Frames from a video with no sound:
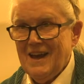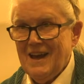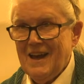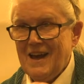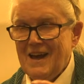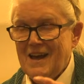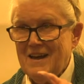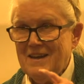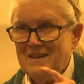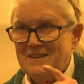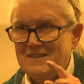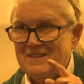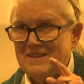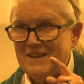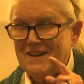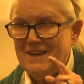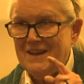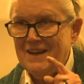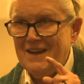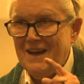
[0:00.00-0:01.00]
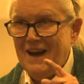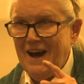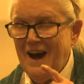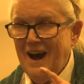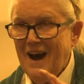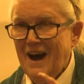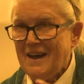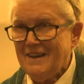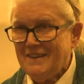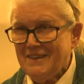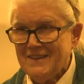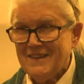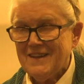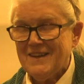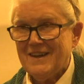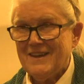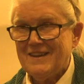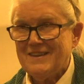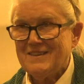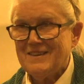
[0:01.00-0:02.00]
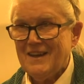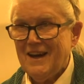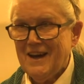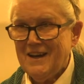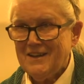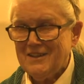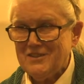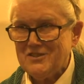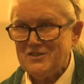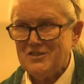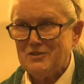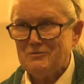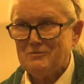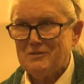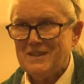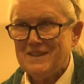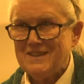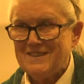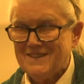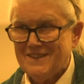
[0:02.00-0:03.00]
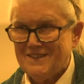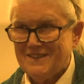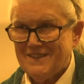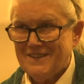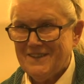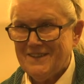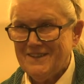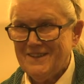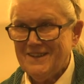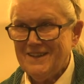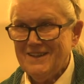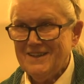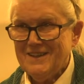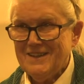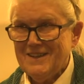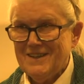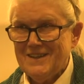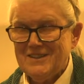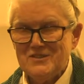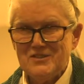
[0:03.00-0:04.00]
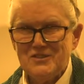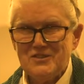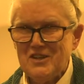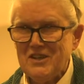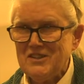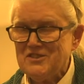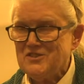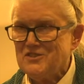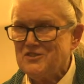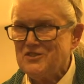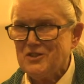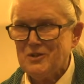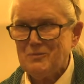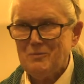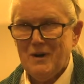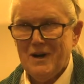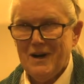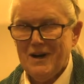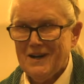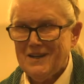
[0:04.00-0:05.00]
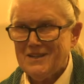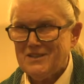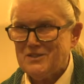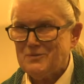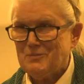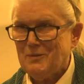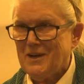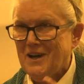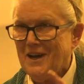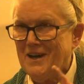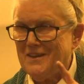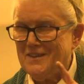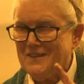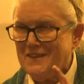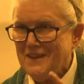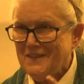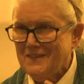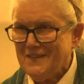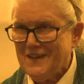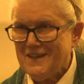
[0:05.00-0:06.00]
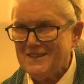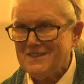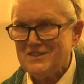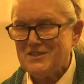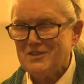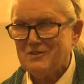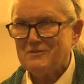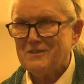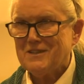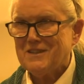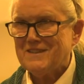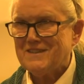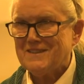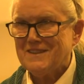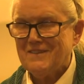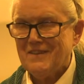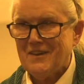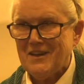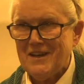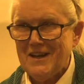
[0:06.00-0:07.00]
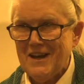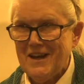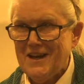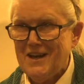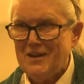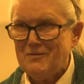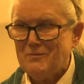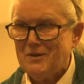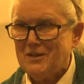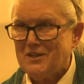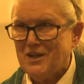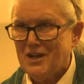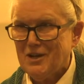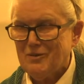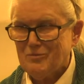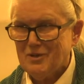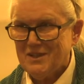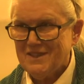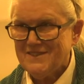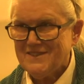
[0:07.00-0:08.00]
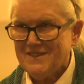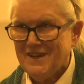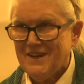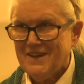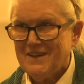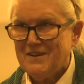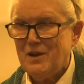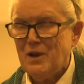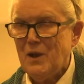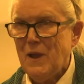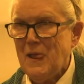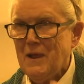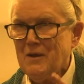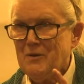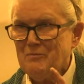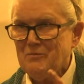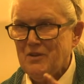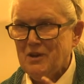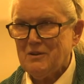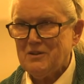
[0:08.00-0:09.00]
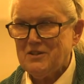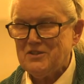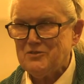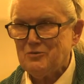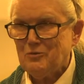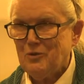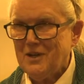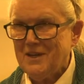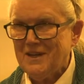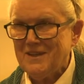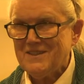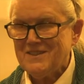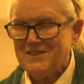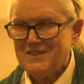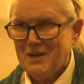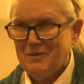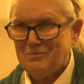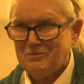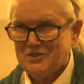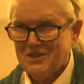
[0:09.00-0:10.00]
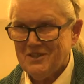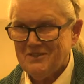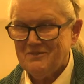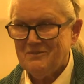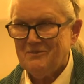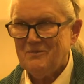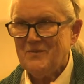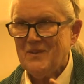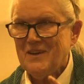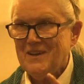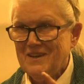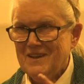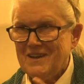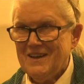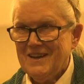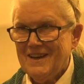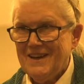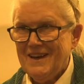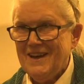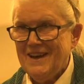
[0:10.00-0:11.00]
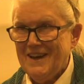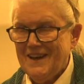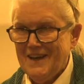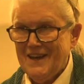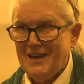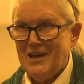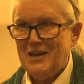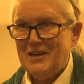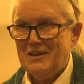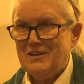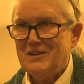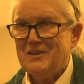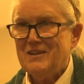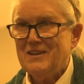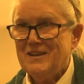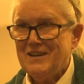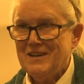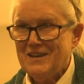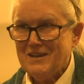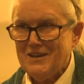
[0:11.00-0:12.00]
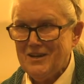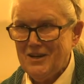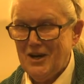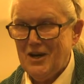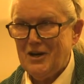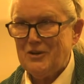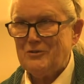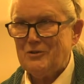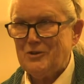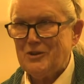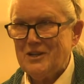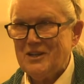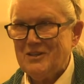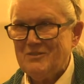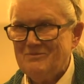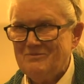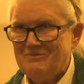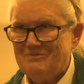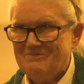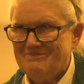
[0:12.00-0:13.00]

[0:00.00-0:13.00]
And I think that is the reason. It's just surmise, but I think that's the reason that Anne Montgomery said, "There is one exception, Anne Conroy."